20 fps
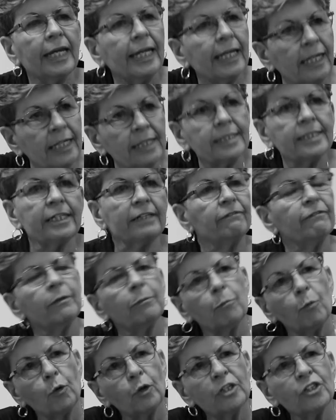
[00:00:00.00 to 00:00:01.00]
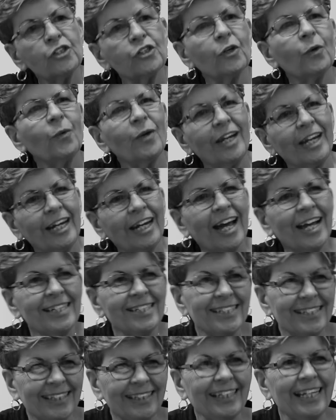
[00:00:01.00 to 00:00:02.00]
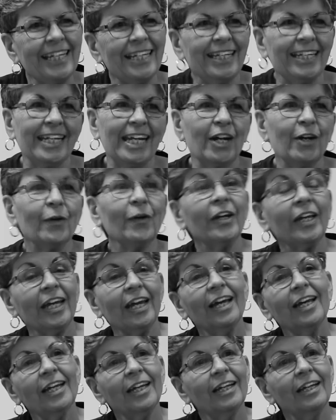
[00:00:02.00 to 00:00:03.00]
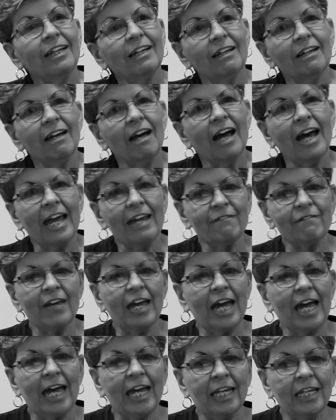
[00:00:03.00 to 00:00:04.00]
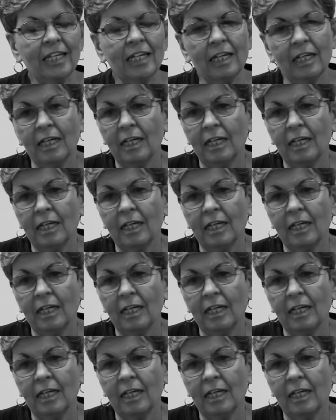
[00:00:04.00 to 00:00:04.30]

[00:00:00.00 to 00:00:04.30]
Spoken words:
It is even more so in an isolated area. I've had